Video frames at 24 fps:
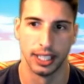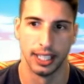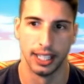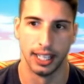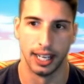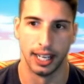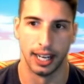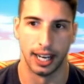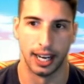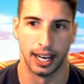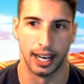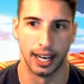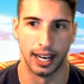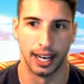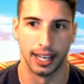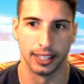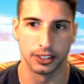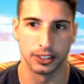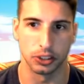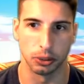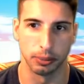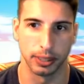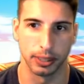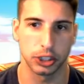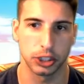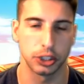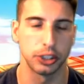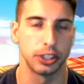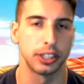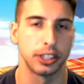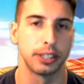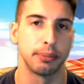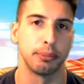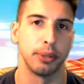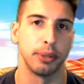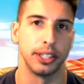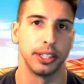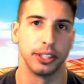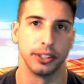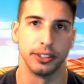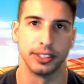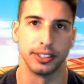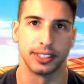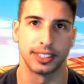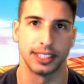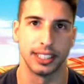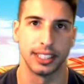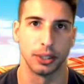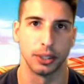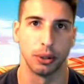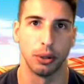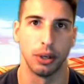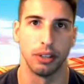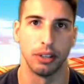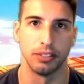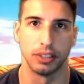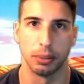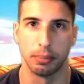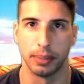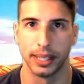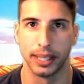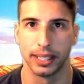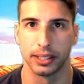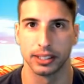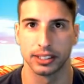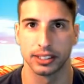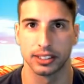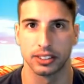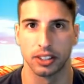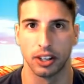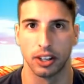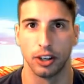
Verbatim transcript: Uh, so make sure you bring your Xeno of the Beta Star